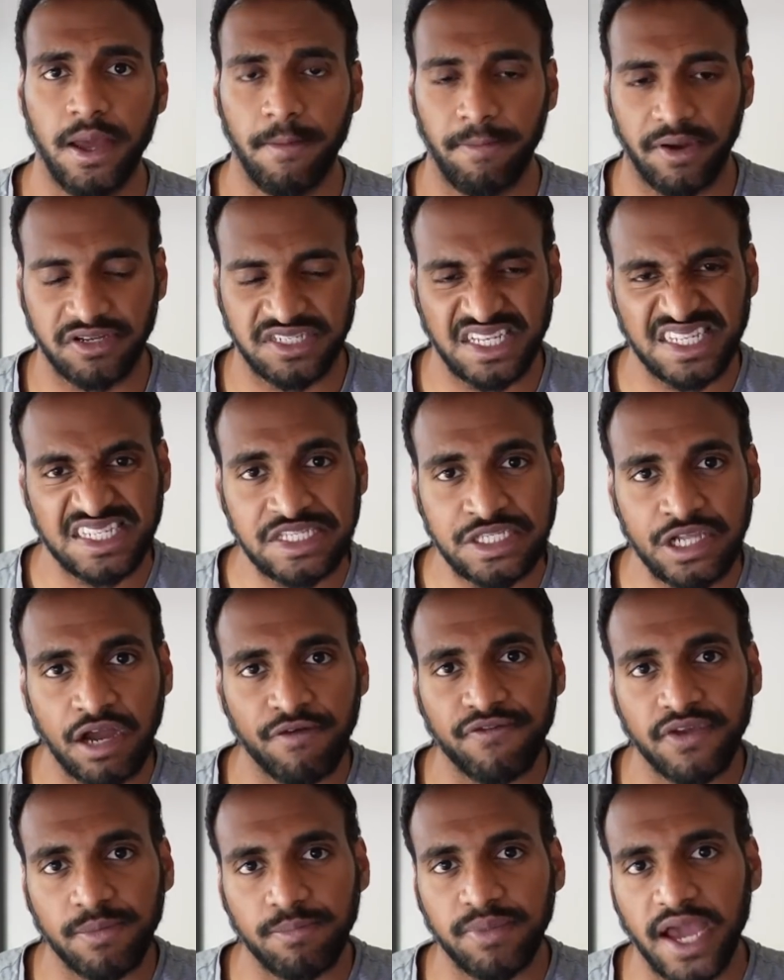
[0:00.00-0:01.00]
Because there's
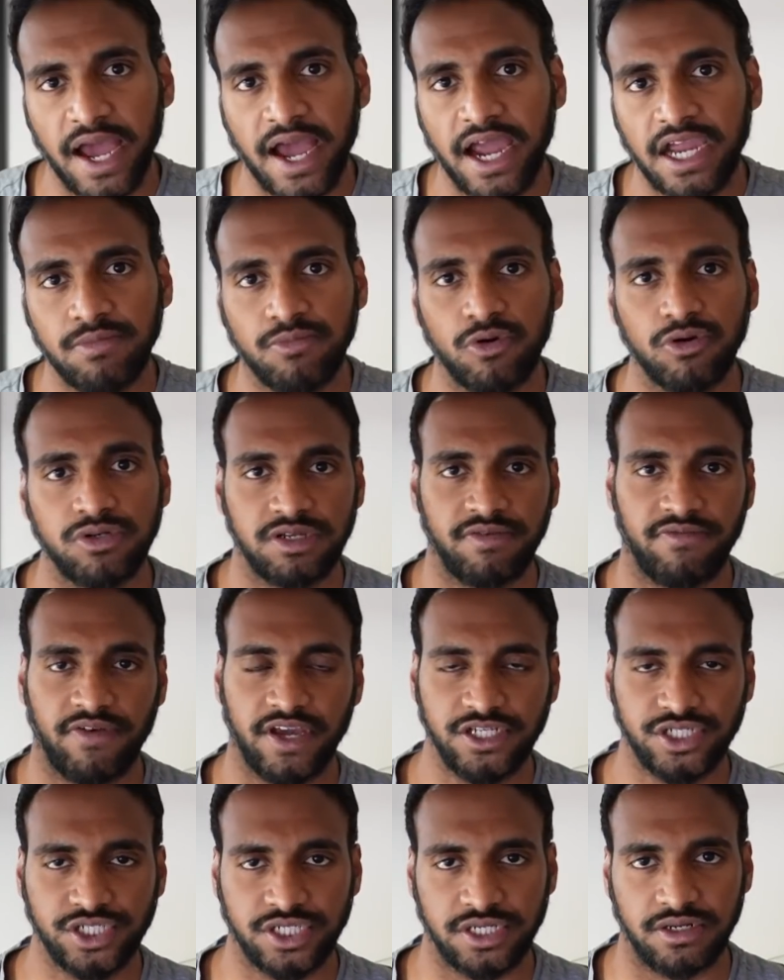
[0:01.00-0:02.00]
nothing behind
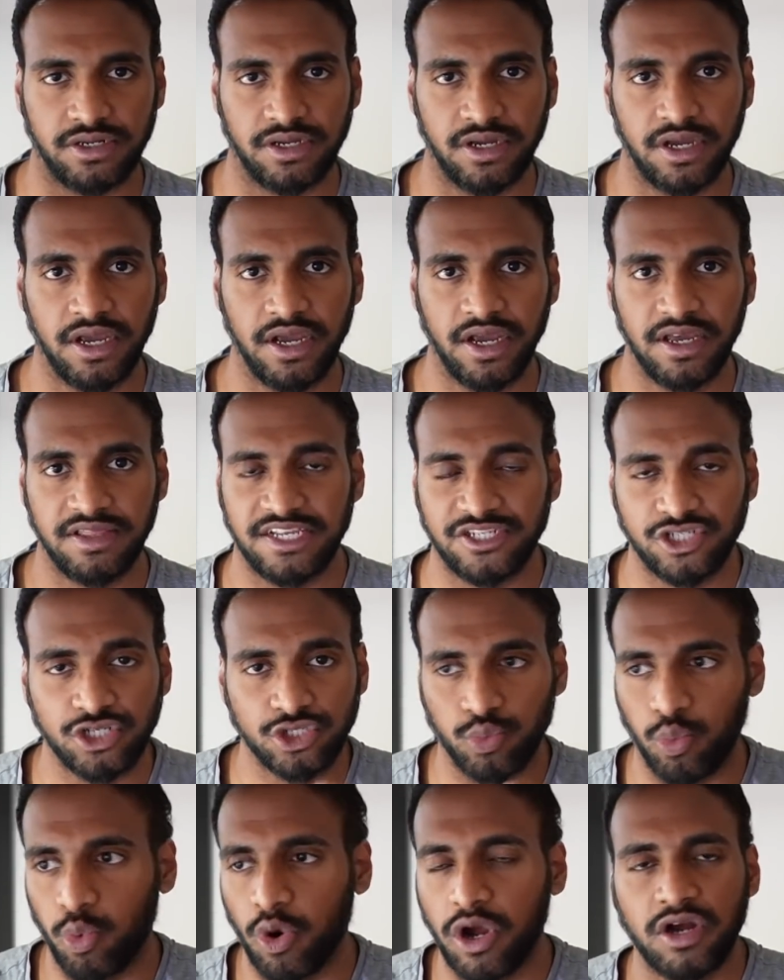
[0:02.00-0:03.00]
motivation. There's
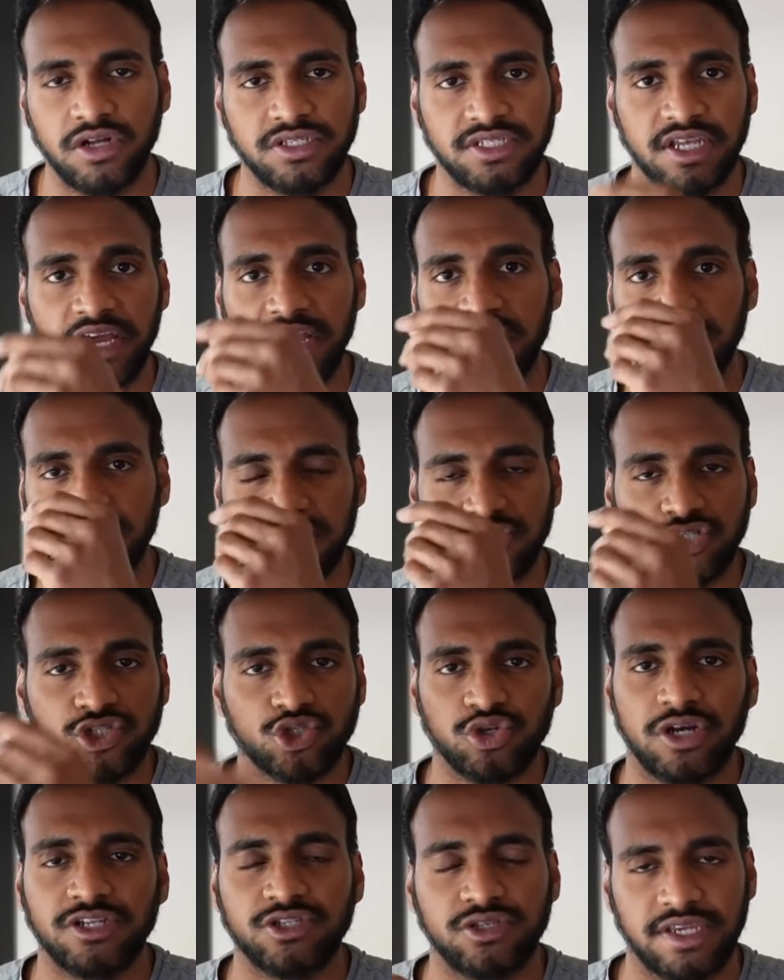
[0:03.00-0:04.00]
just words, they're just
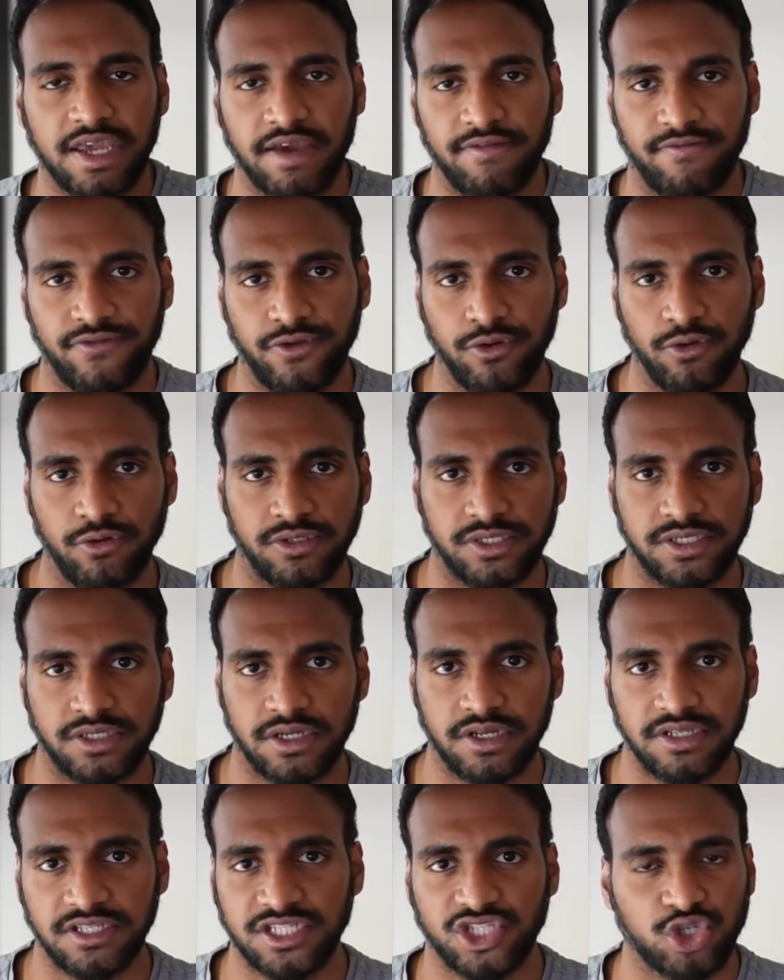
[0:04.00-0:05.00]
trying to get
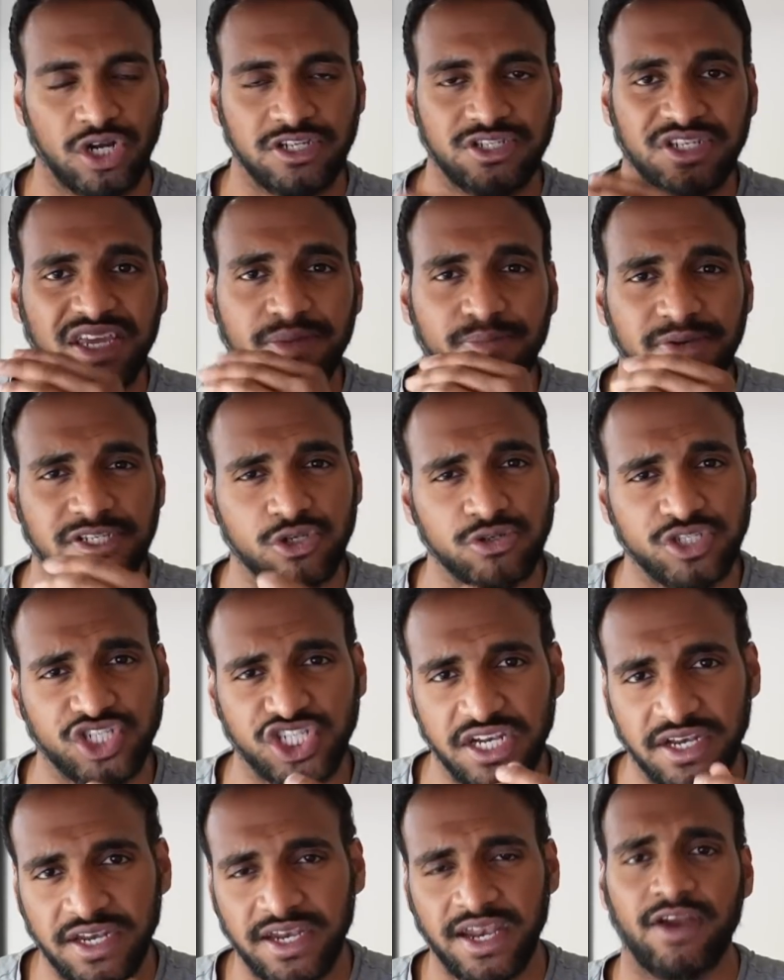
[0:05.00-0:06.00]
views, trying to keep it so
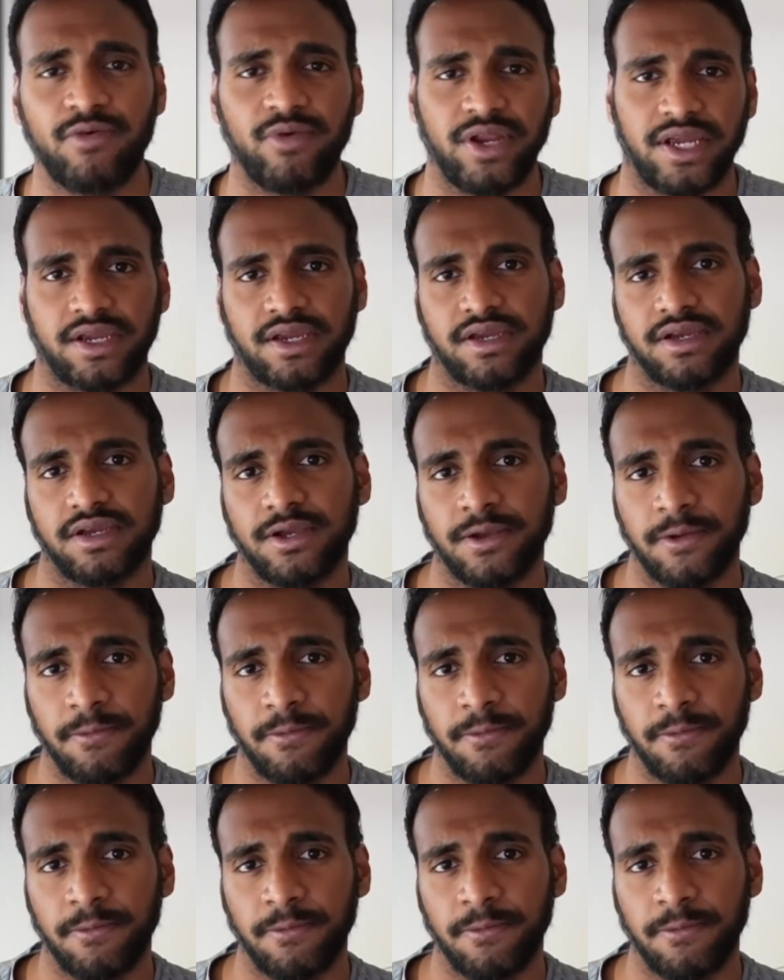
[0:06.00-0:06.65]
generic.